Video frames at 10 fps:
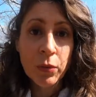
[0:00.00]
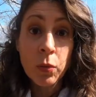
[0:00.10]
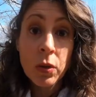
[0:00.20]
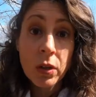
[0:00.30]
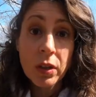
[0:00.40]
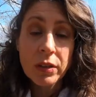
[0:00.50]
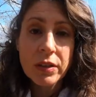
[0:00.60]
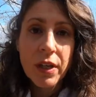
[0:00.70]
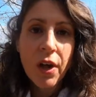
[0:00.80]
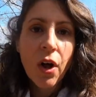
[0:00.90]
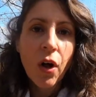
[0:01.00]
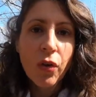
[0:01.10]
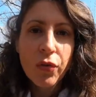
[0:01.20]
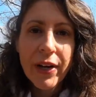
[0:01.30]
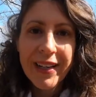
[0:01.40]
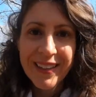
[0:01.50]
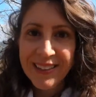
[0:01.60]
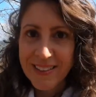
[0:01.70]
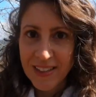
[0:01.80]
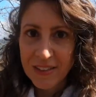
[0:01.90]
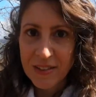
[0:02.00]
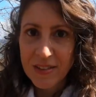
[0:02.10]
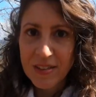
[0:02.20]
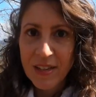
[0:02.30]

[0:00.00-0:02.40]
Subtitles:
the world already exists.